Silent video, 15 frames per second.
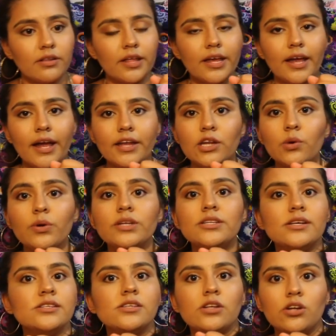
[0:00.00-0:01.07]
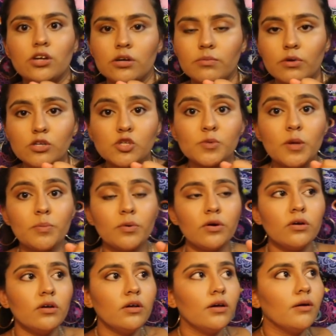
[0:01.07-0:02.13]
Like, I know it doesn't hurt most
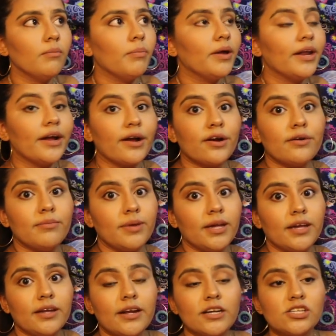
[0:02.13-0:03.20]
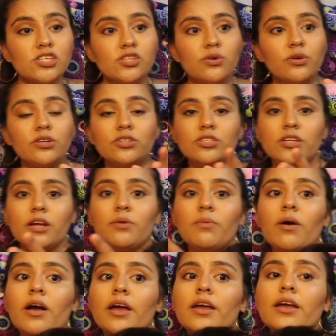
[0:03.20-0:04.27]
people, but it hurt me, and I just don't understand
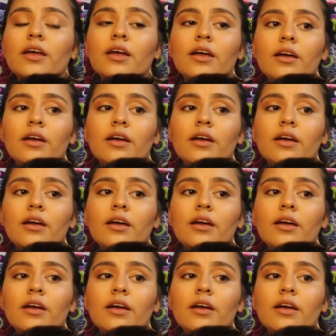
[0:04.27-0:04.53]
why.